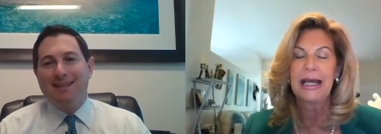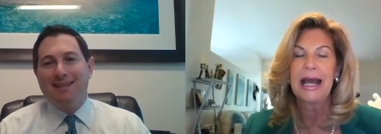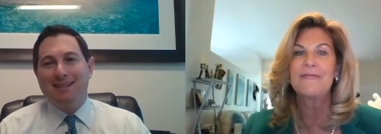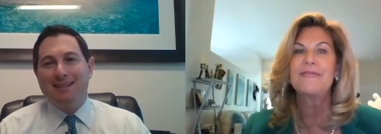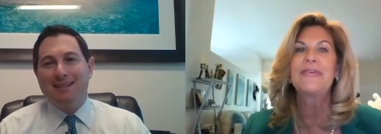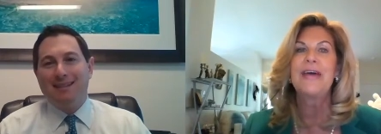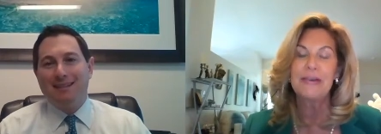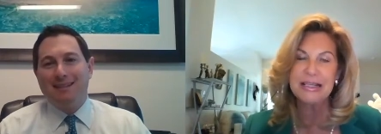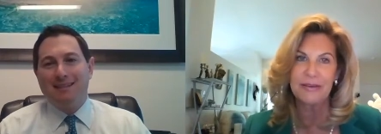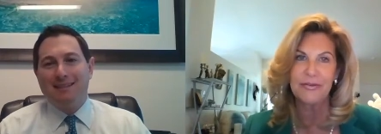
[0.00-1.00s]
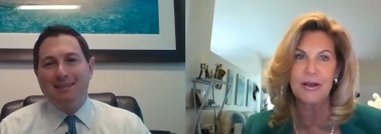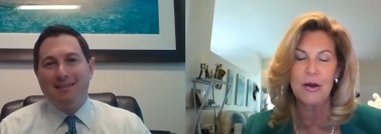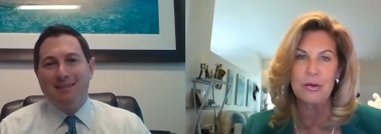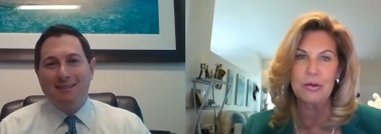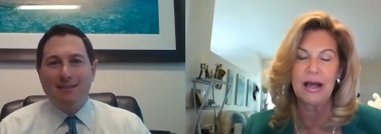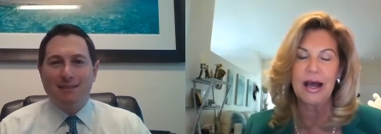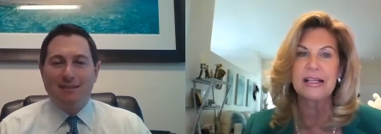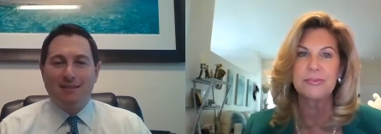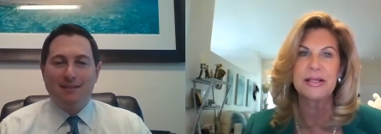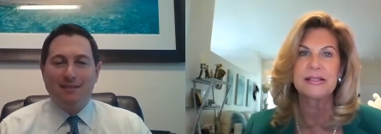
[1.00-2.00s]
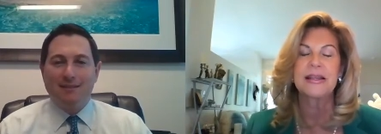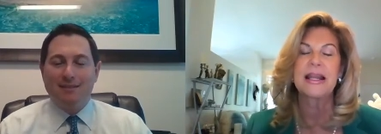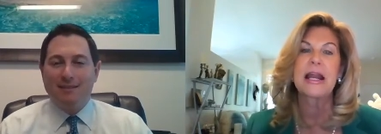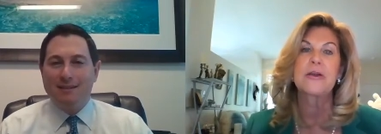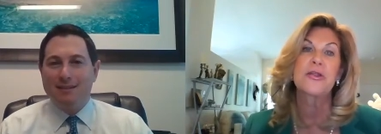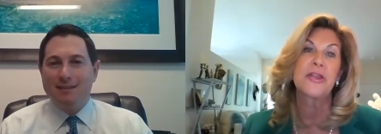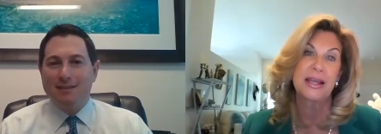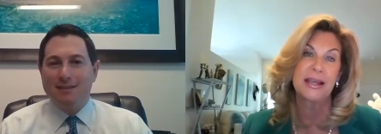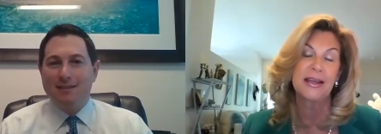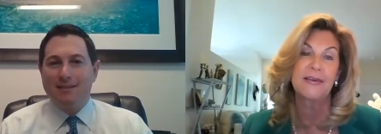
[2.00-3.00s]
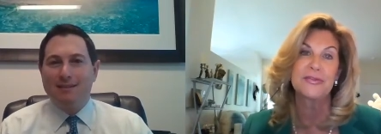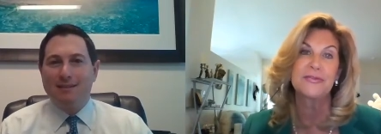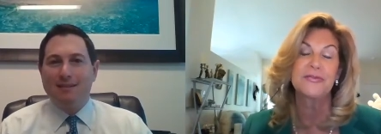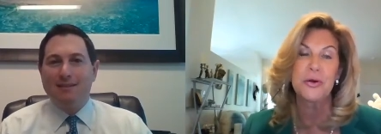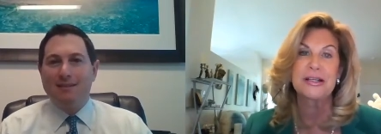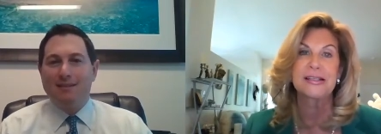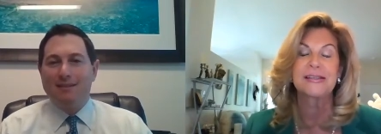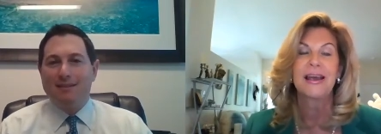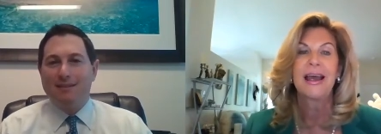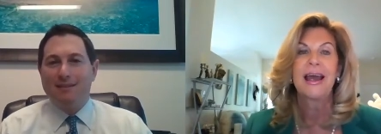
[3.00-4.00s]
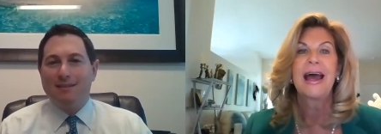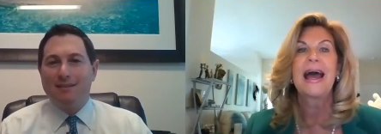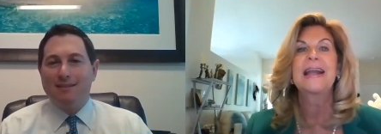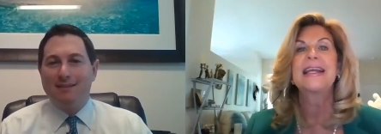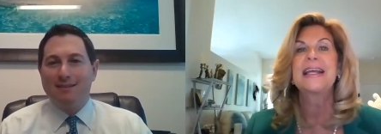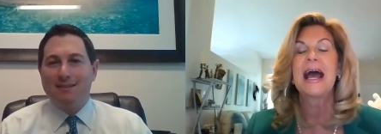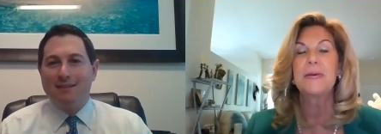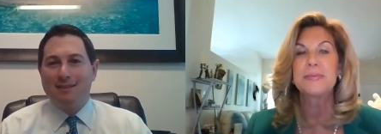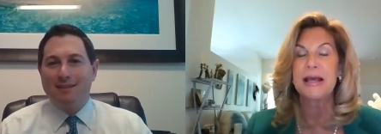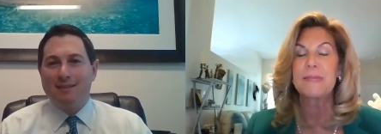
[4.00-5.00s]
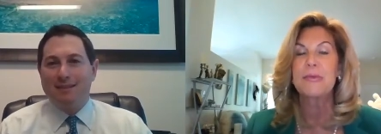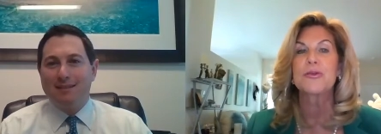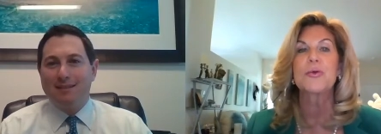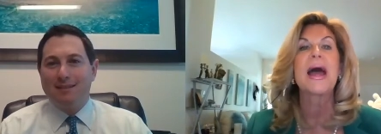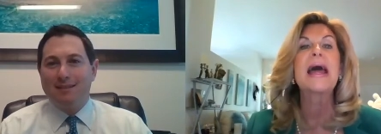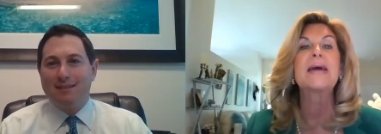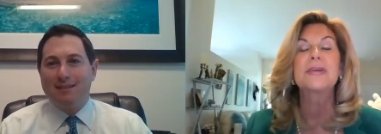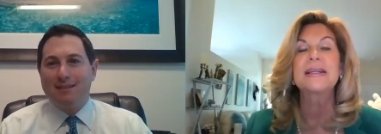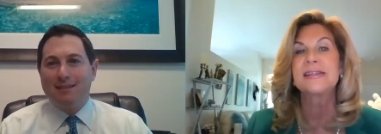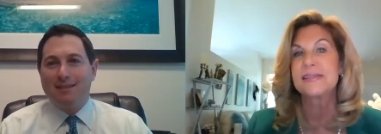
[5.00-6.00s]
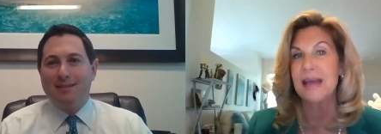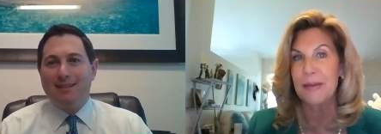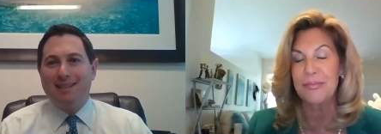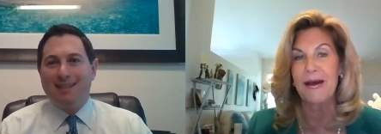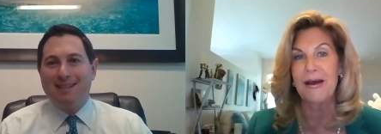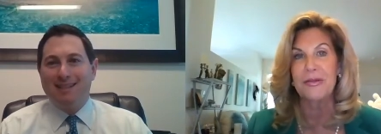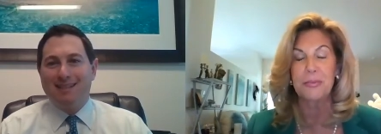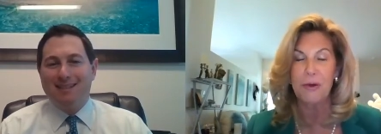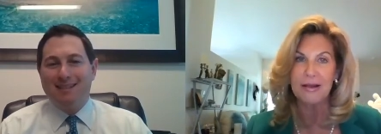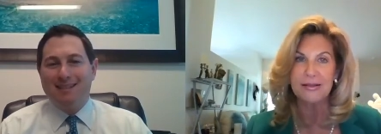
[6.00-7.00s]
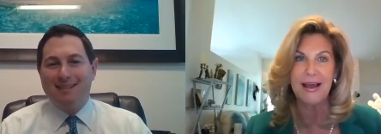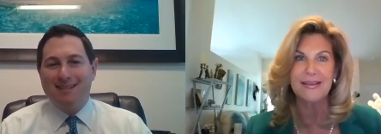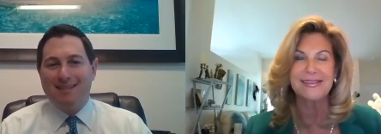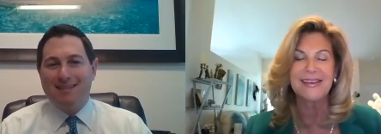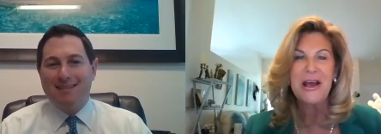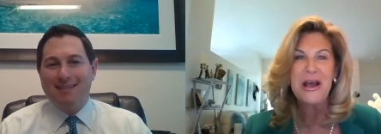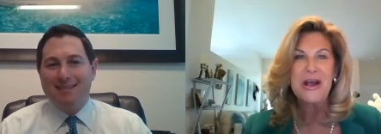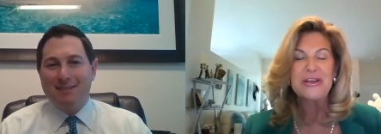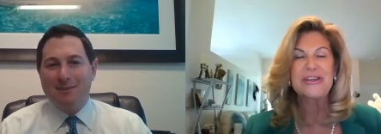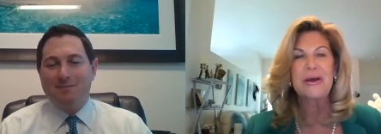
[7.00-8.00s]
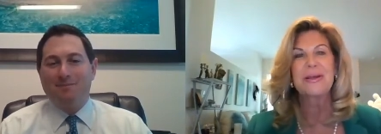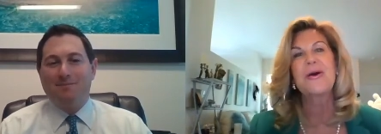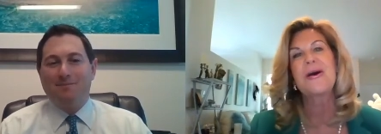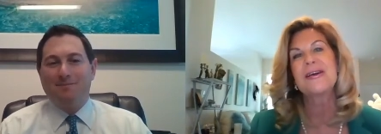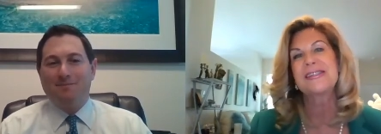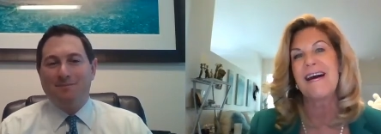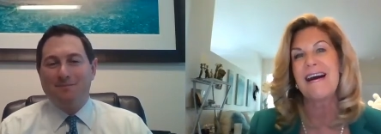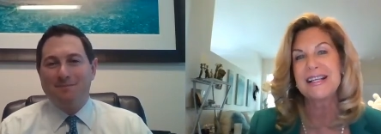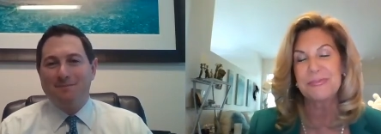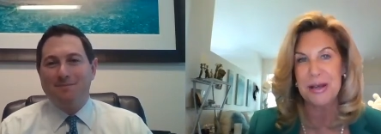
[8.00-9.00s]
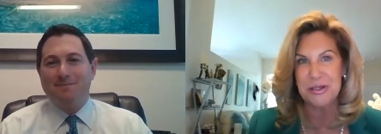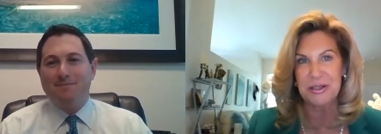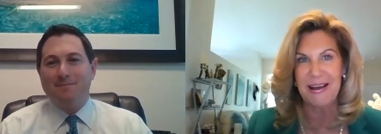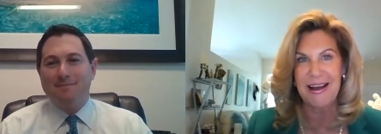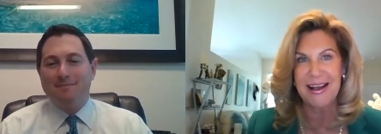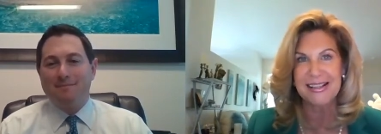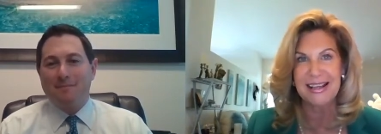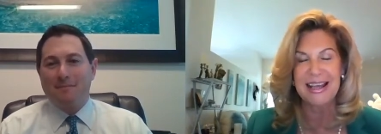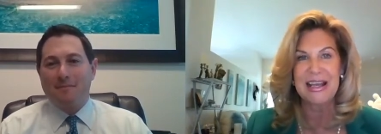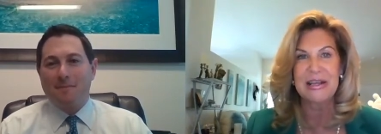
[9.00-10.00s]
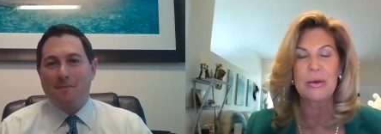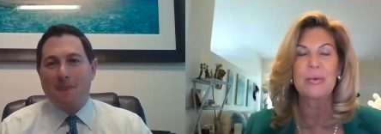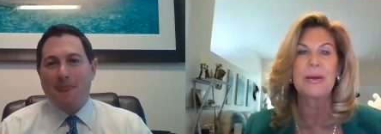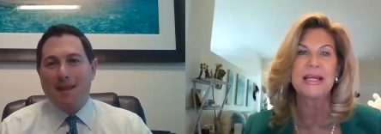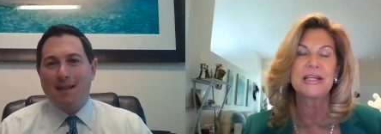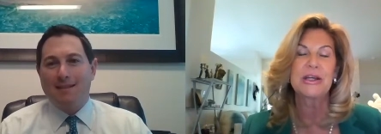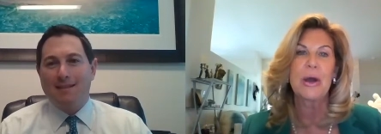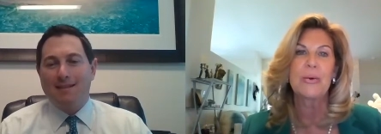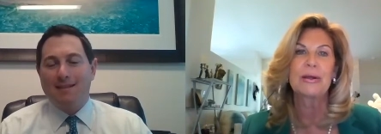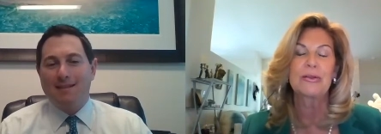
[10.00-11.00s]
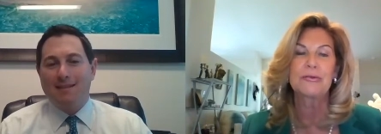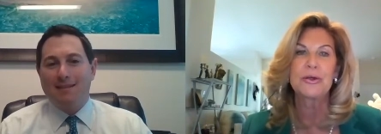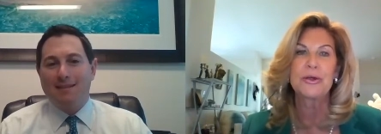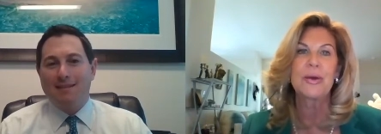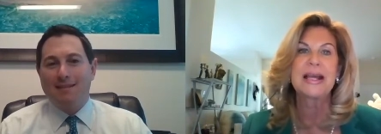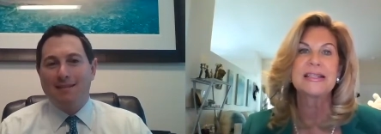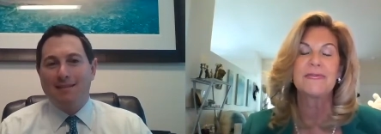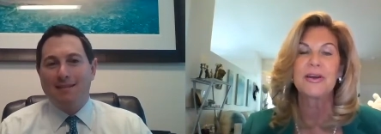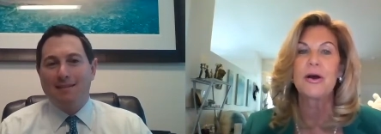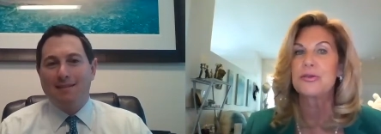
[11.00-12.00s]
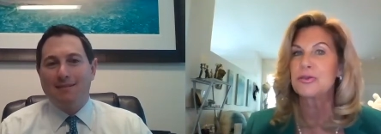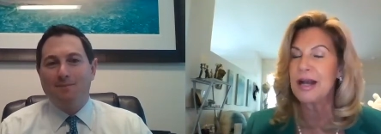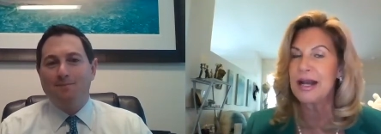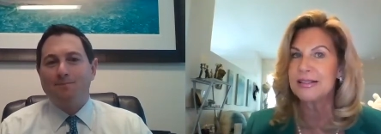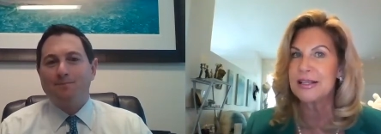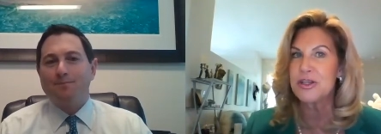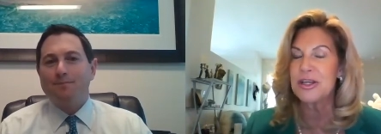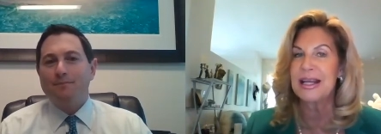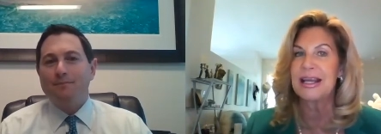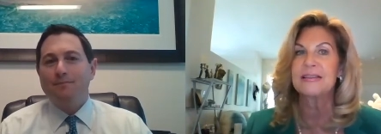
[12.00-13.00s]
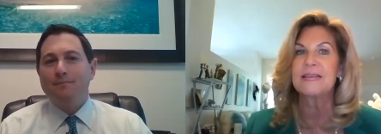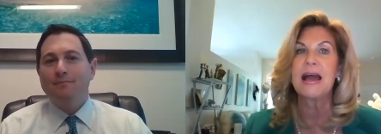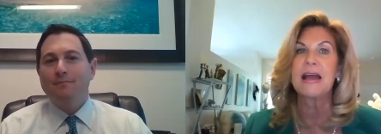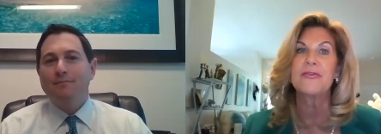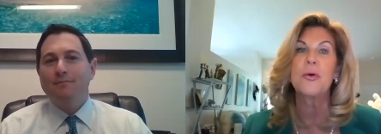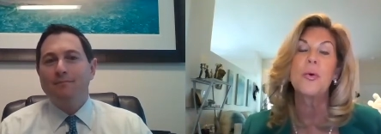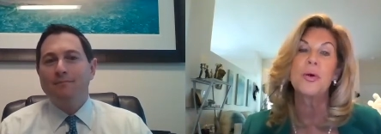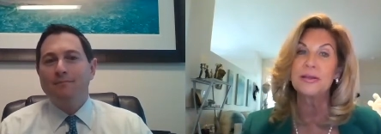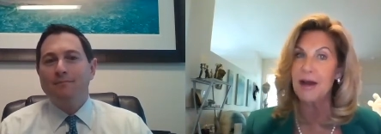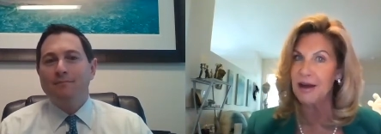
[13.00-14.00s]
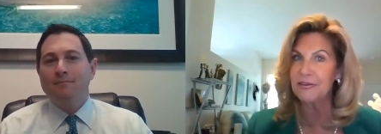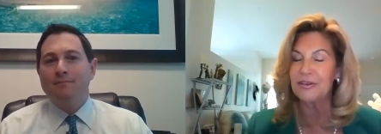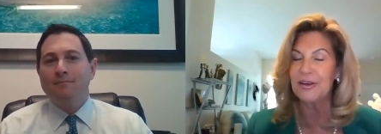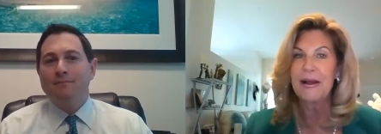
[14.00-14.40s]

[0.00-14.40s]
Speaker 1: and very difficult husbands that are thinking of divorce and he helps them through every step of the process. So, because I specialize in women going through a difficult transition in life or love,